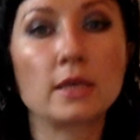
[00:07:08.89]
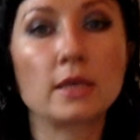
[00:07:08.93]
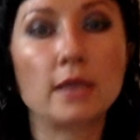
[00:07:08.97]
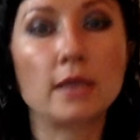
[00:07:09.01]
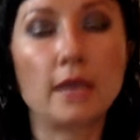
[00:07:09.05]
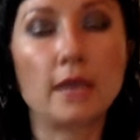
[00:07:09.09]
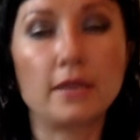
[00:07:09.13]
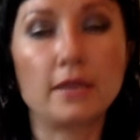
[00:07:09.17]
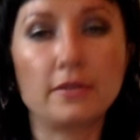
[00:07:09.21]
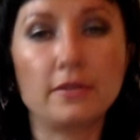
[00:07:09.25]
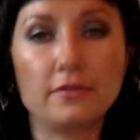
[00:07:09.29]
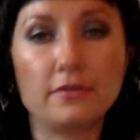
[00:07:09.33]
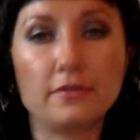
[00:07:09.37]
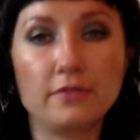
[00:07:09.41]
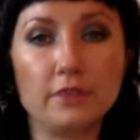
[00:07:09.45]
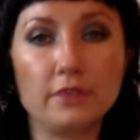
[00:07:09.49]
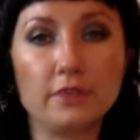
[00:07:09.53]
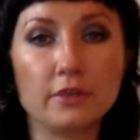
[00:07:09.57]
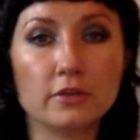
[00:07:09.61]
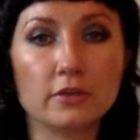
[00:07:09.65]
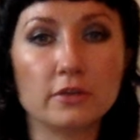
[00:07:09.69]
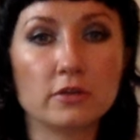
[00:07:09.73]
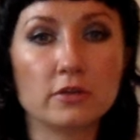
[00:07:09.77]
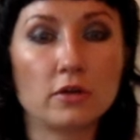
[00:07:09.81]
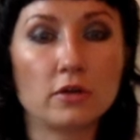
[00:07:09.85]
And
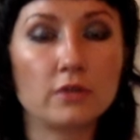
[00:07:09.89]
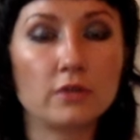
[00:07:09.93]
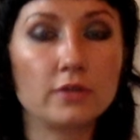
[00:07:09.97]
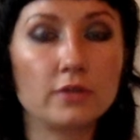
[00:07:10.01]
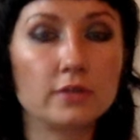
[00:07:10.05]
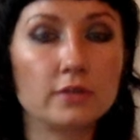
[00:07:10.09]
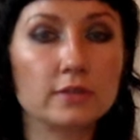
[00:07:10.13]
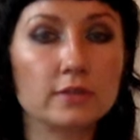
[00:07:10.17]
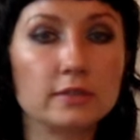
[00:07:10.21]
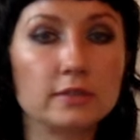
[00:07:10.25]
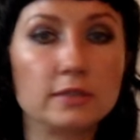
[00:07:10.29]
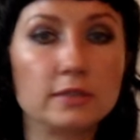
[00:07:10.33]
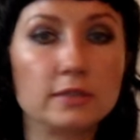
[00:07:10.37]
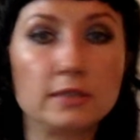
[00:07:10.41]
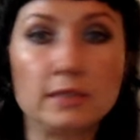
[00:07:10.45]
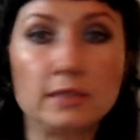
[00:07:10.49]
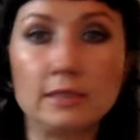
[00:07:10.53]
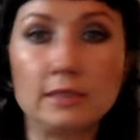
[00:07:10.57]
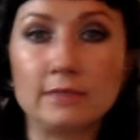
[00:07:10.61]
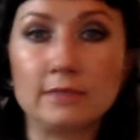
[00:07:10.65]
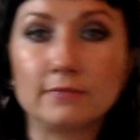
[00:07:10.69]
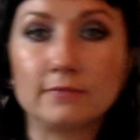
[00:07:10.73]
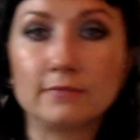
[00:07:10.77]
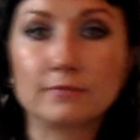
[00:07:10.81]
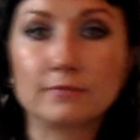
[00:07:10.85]
fear, obviously,